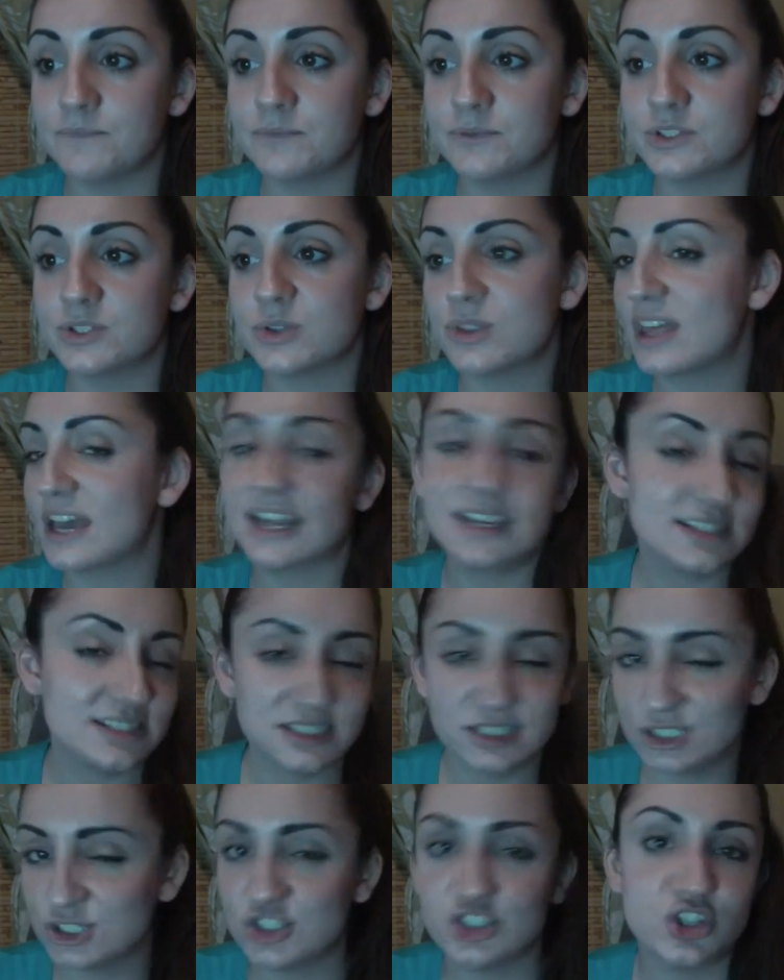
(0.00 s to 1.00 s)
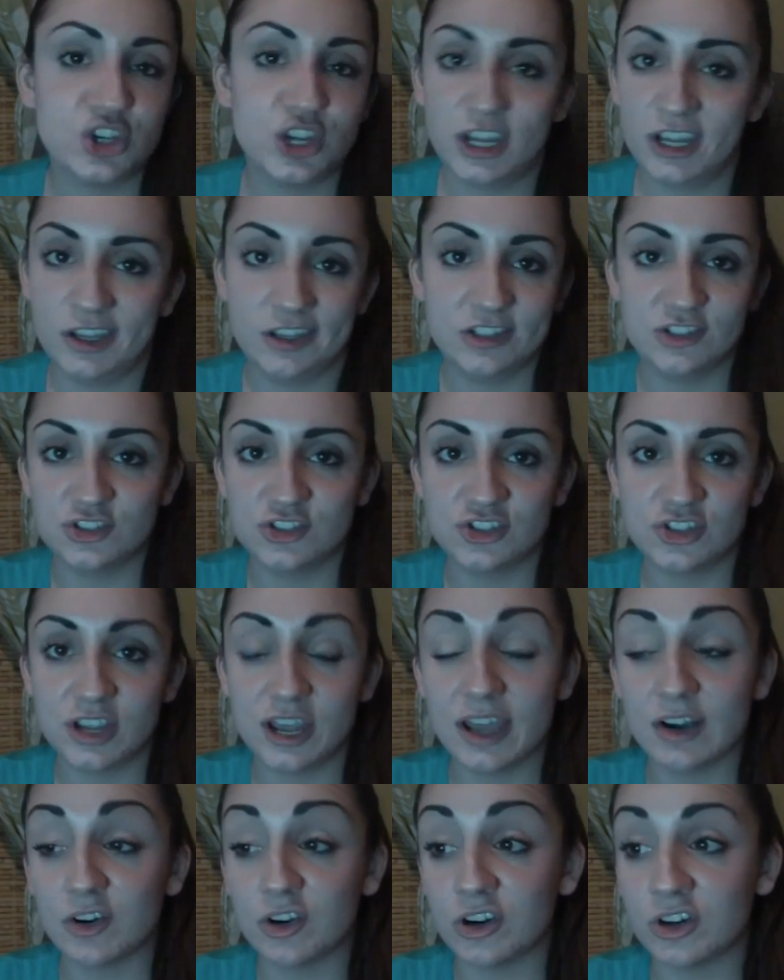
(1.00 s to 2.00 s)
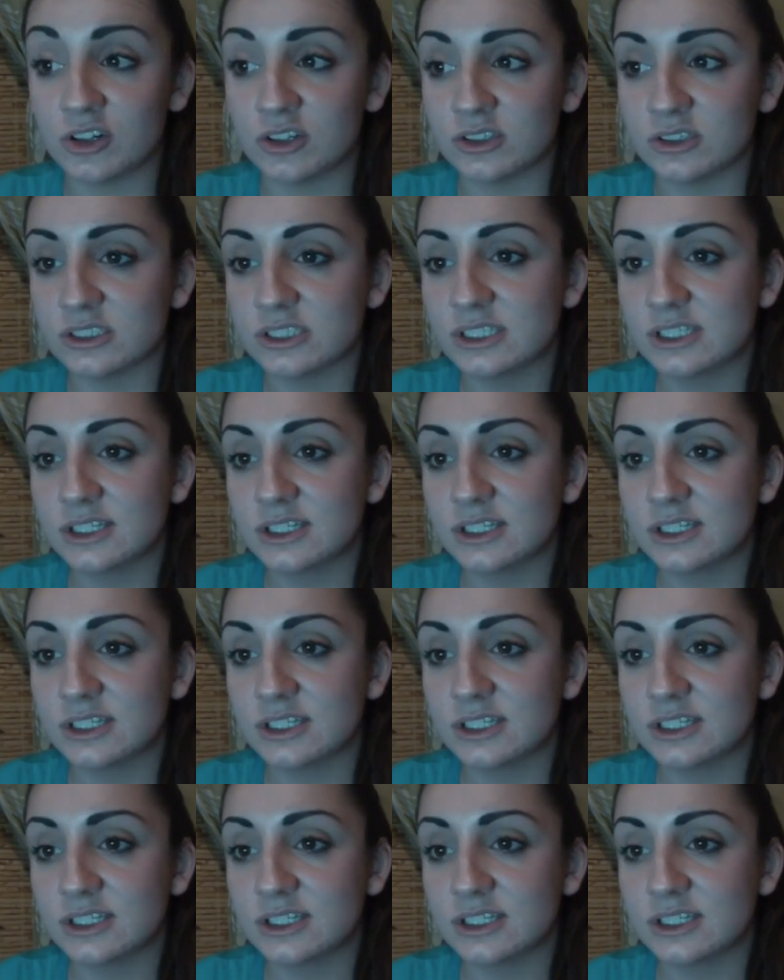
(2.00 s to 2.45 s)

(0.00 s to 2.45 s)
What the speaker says: So that didn't change at all.